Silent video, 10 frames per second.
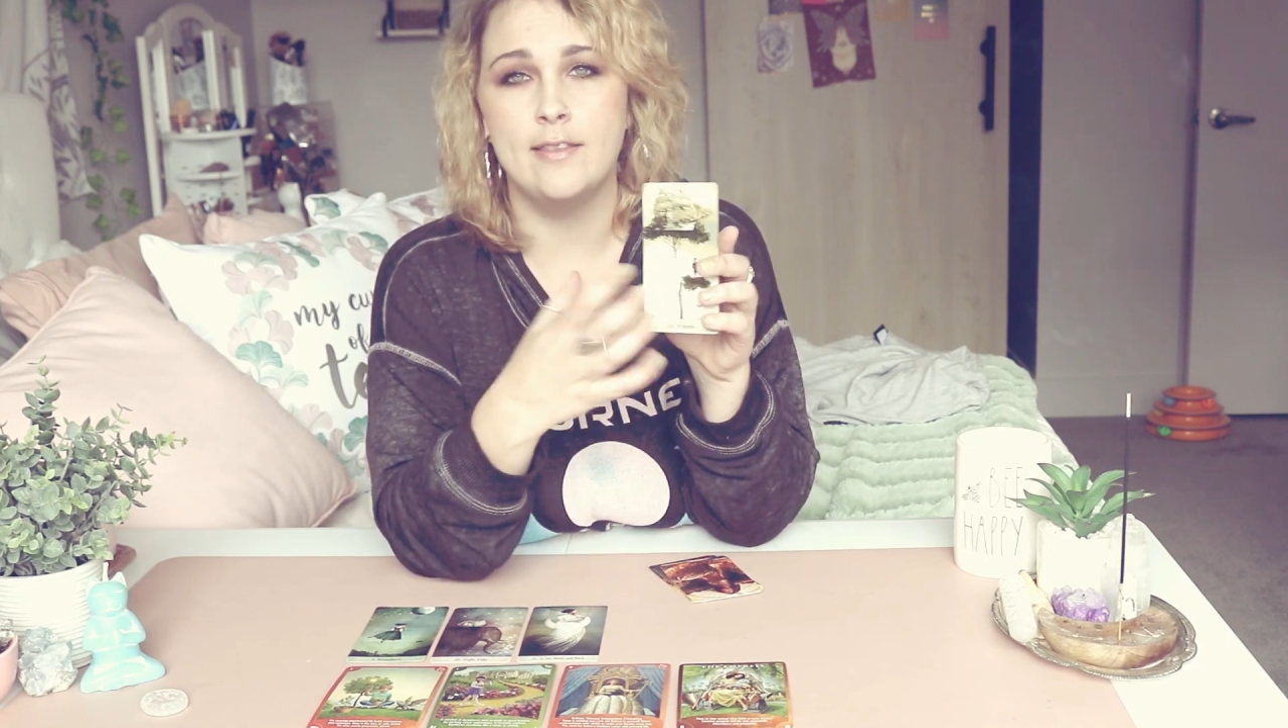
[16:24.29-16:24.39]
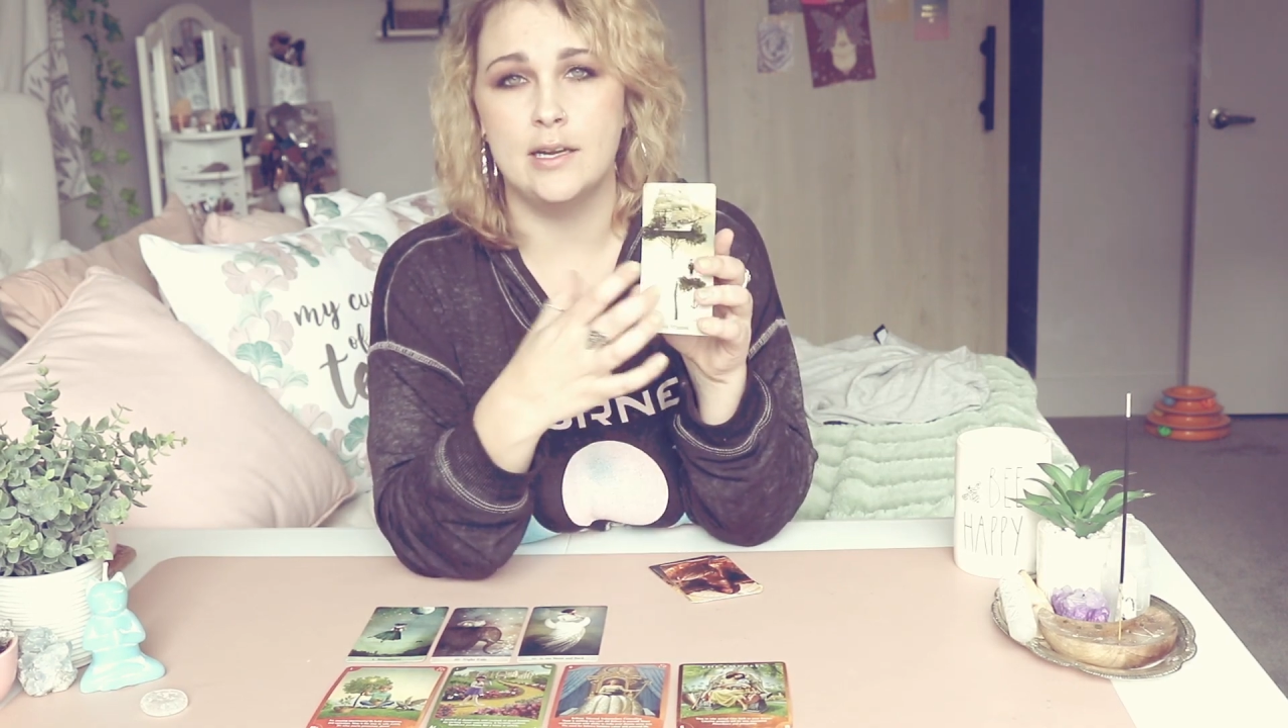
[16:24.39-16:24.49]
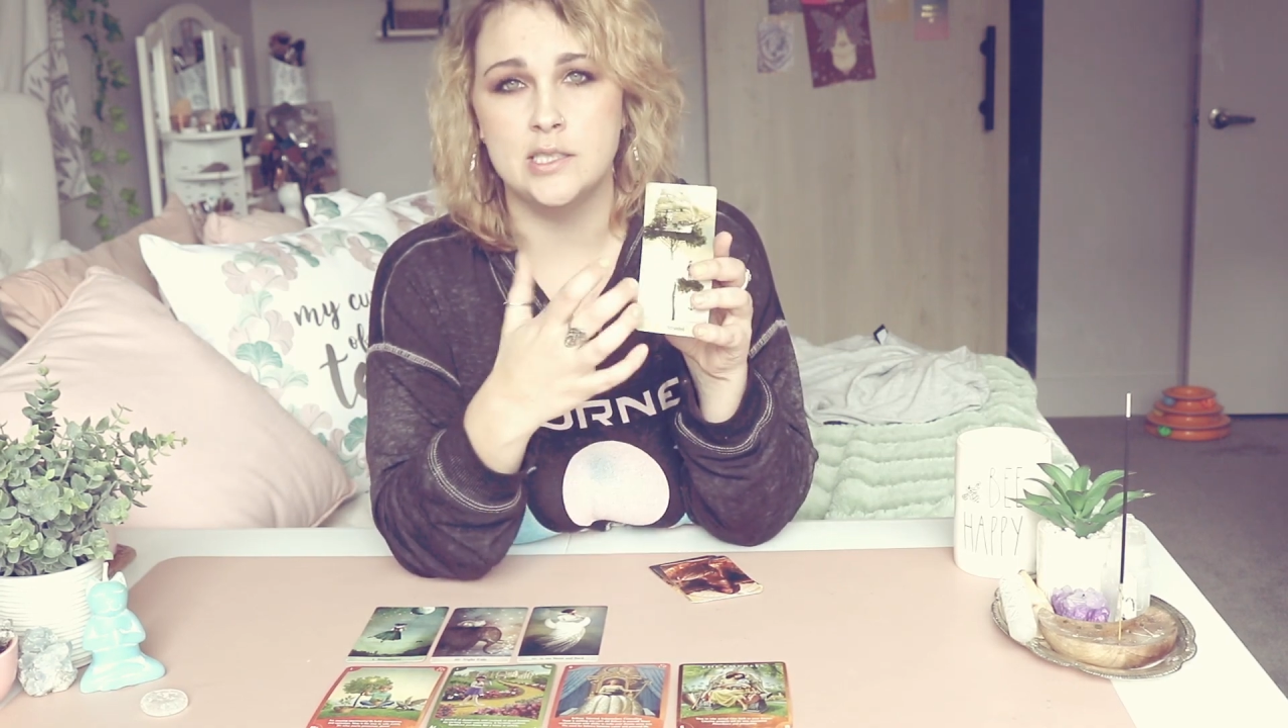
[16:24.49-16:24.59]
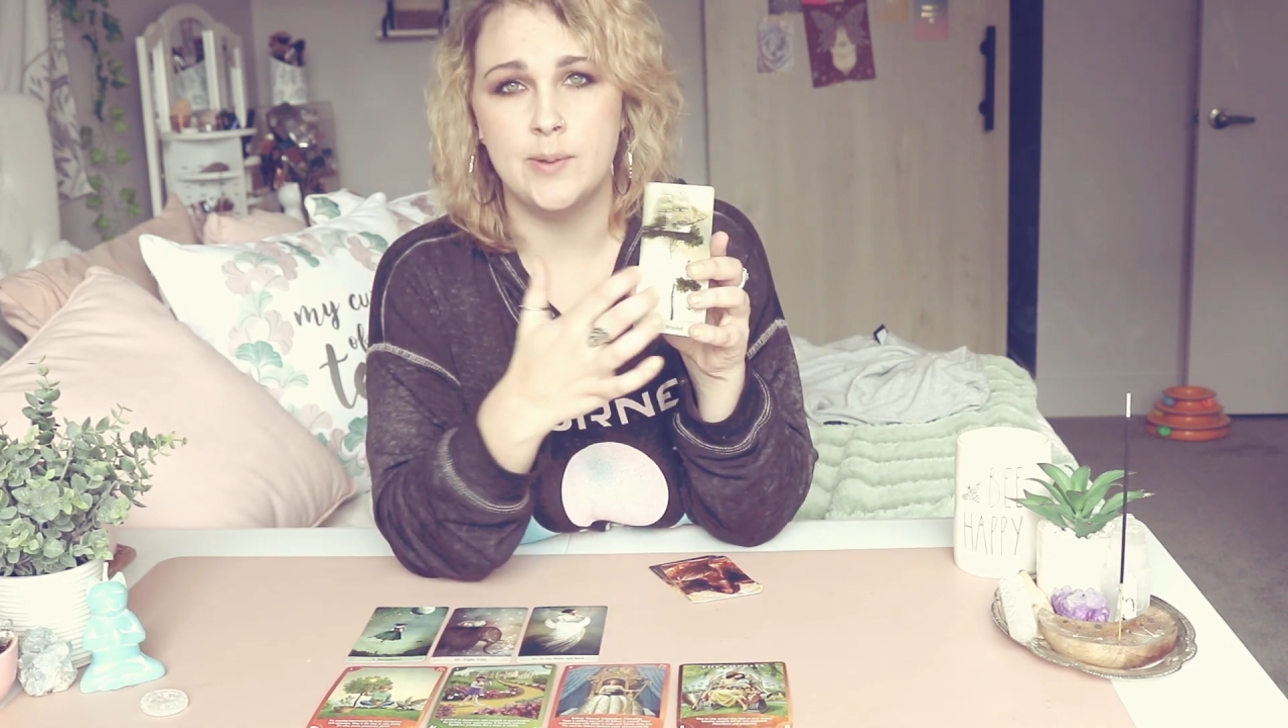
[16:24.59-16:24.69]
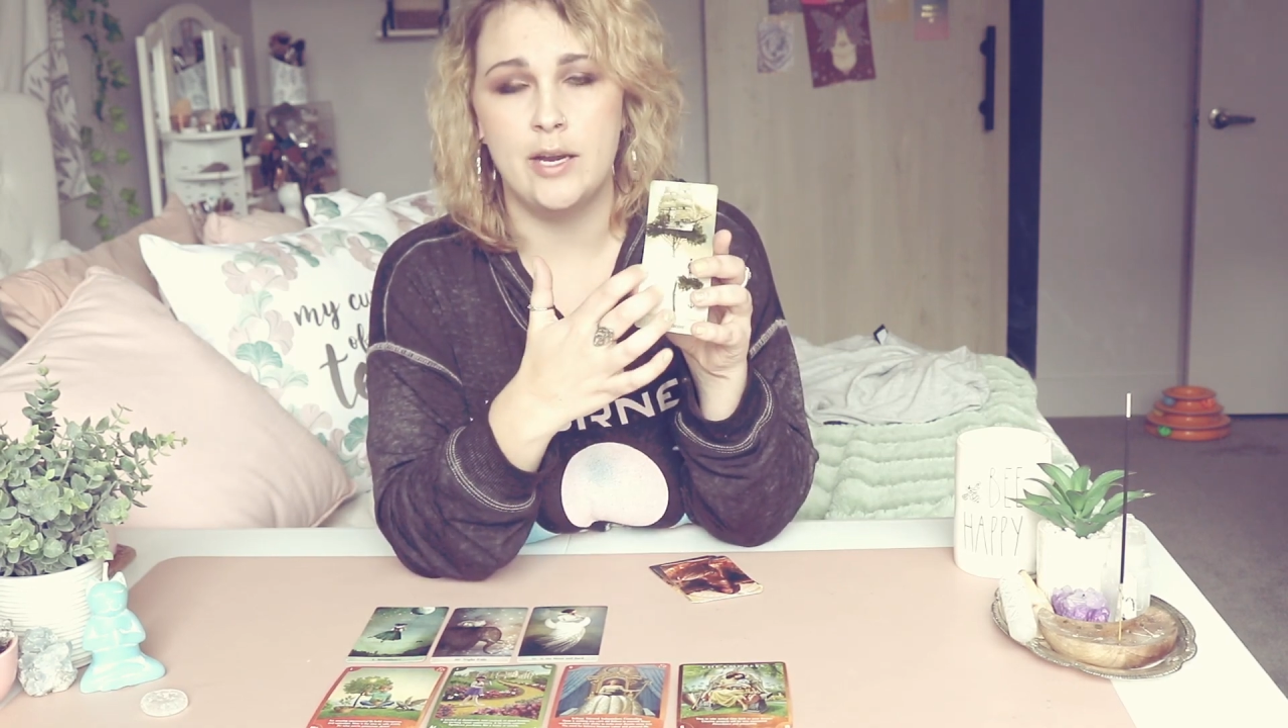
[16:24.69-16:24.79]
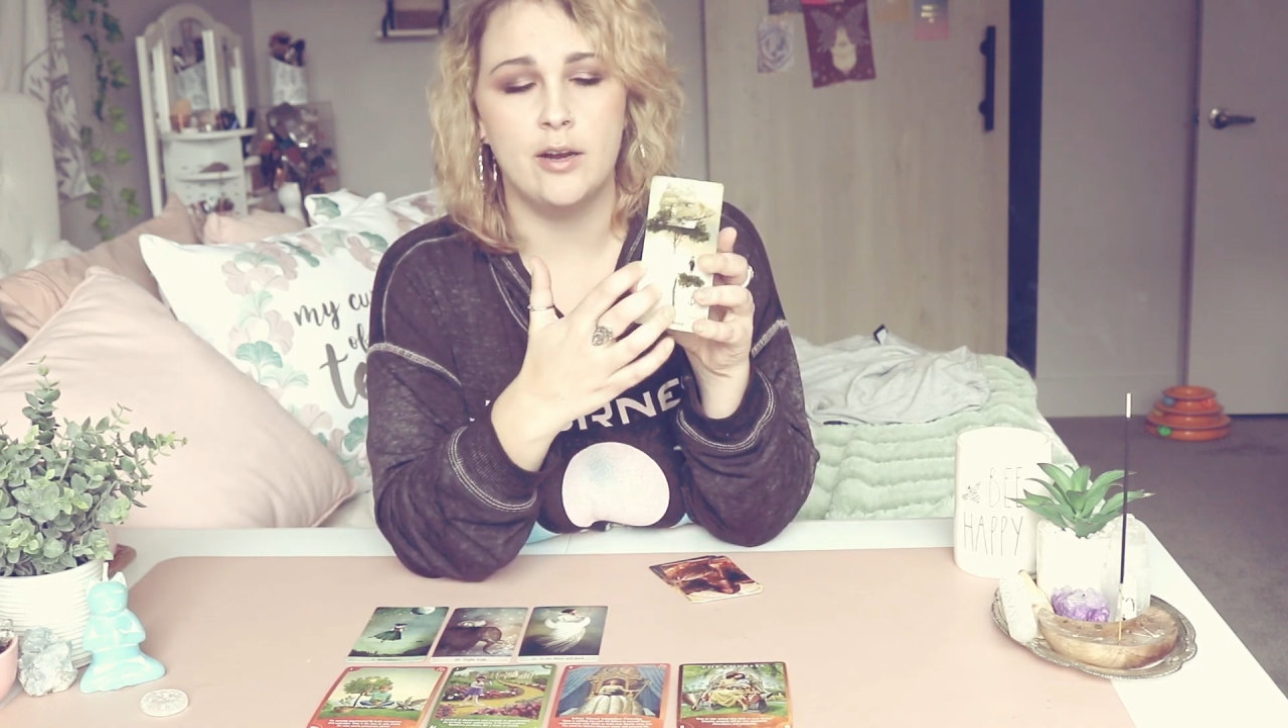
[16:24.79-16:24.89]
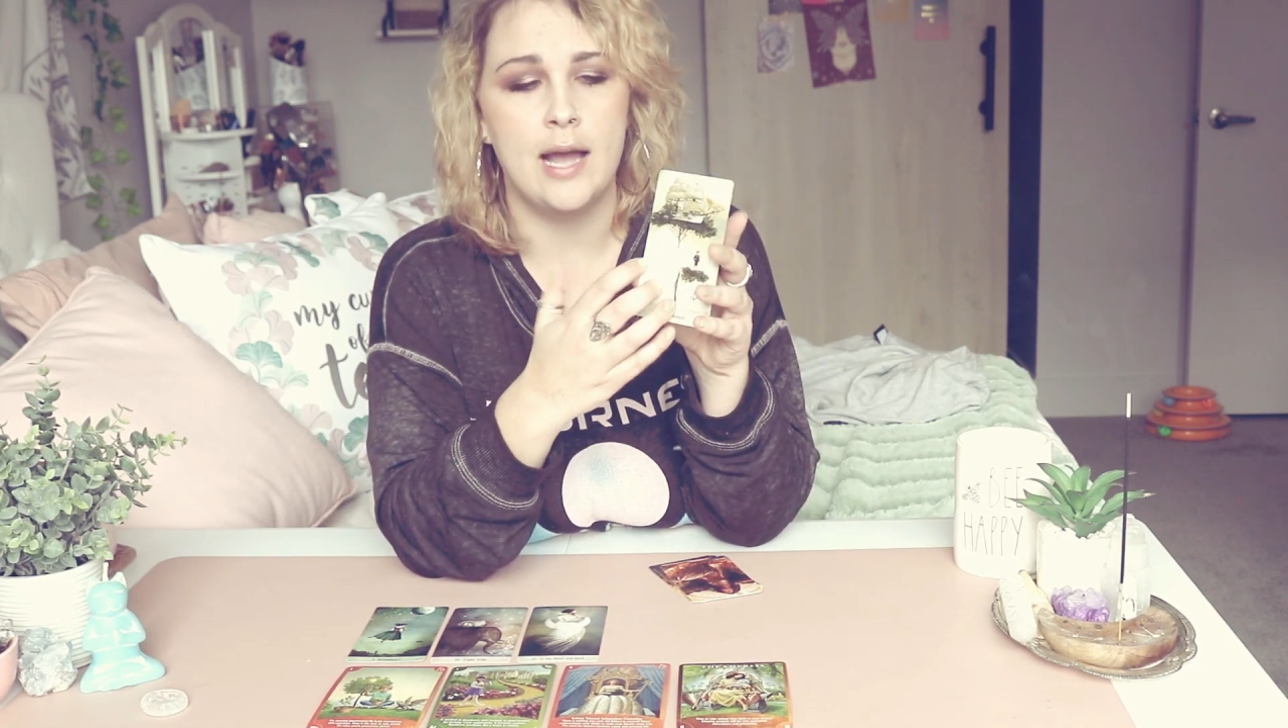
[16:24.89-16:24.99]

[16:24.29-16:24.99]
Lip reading: And that's why your